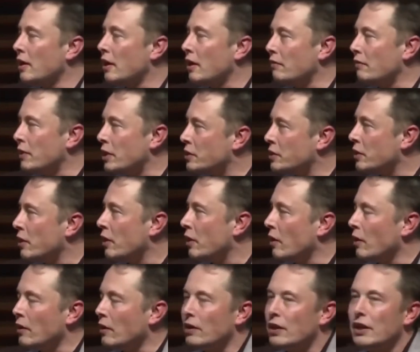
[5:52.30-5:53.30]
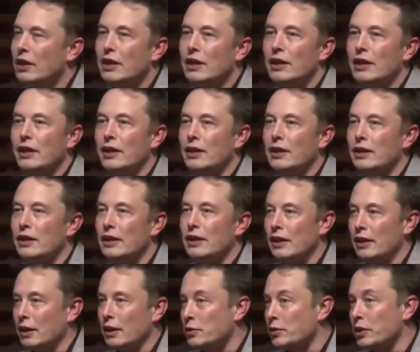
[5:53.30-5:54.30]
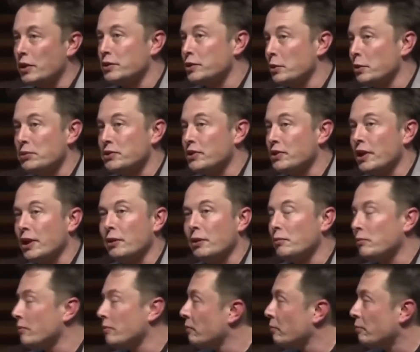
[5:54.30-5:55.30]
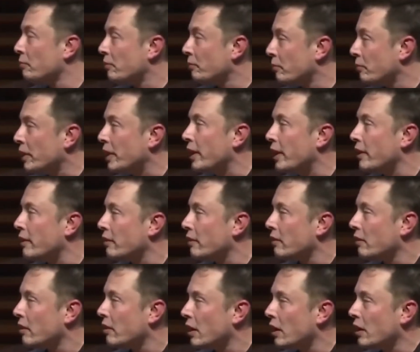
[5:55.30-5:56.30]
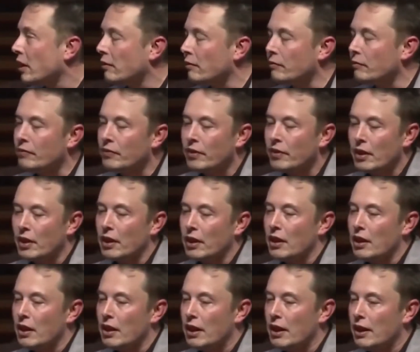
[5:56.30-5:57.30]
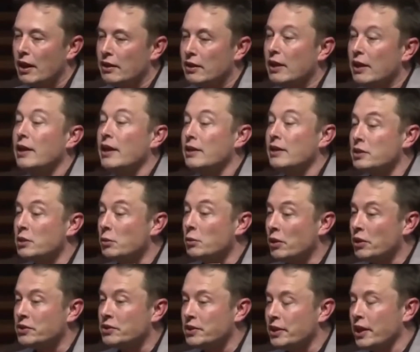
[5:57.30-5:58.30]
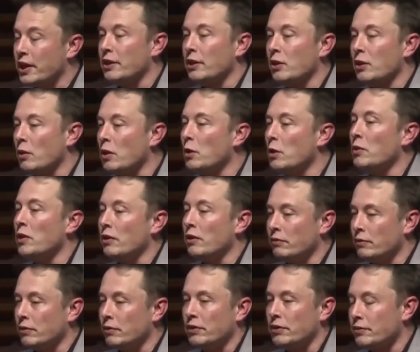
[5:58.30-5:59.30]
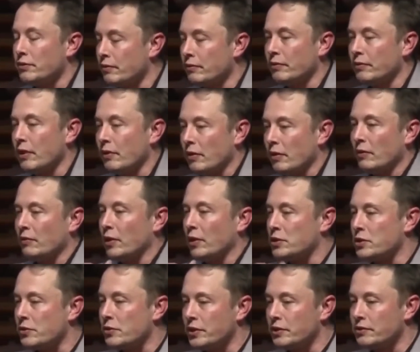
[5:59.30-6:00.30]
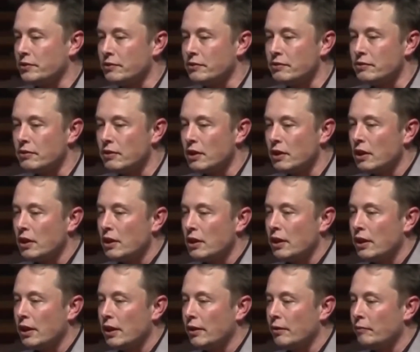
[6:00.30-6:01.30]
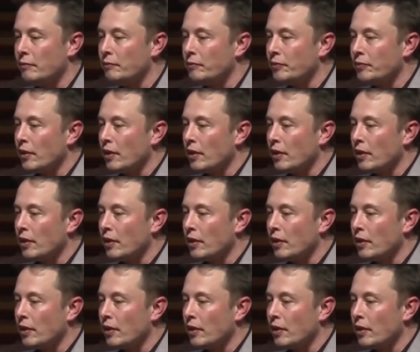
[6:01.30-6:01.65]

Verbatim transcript: a VTOL uh, electric supersonic plane. Um, and, and it actually works together quite well for a, a bunch of reasons. Um,